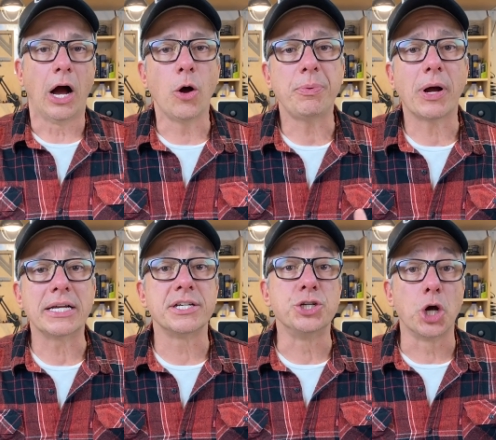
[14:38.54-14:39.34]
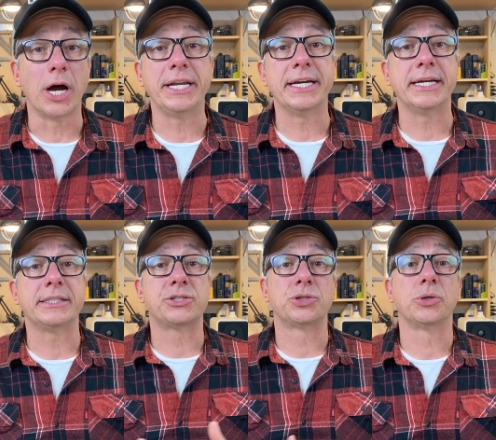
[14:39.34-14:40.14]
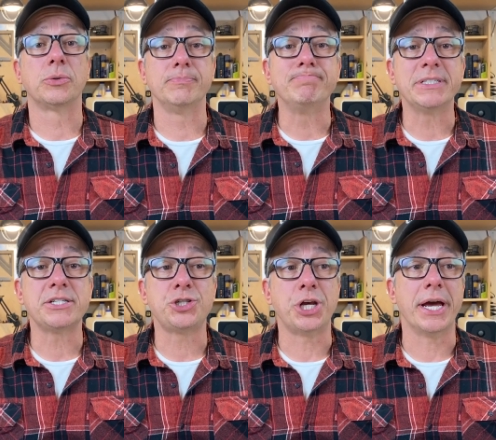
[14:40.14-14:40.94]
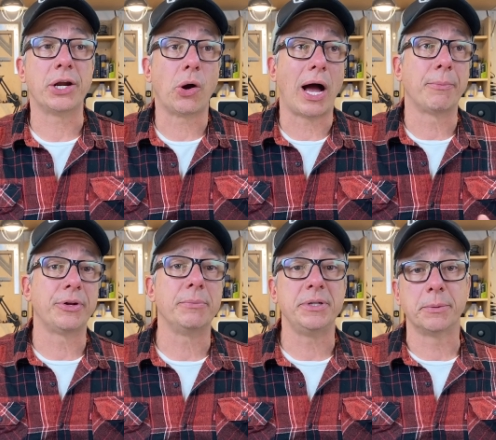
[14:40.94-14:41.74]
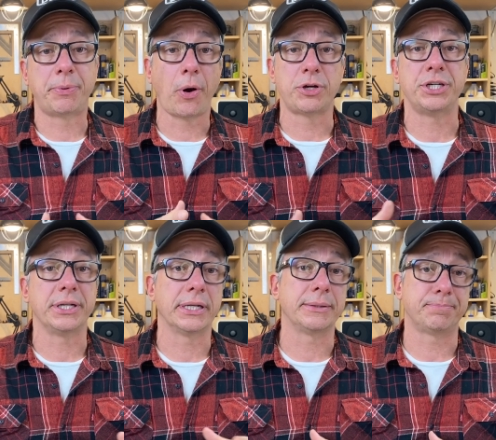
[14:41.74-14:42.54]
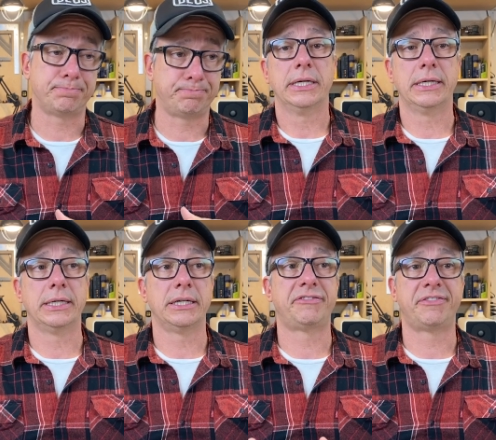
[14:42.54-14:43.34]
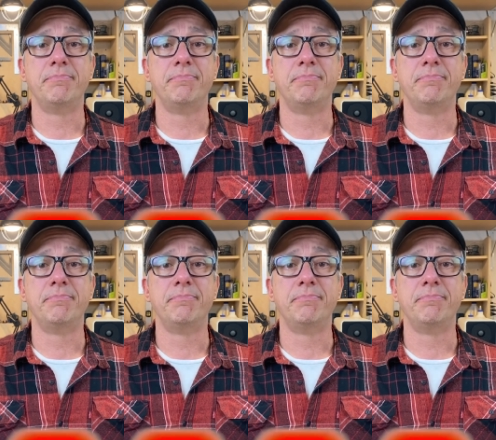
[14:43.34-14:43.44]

hope you guys enjoyed it. So this channel, I'm gonna be approaching uh,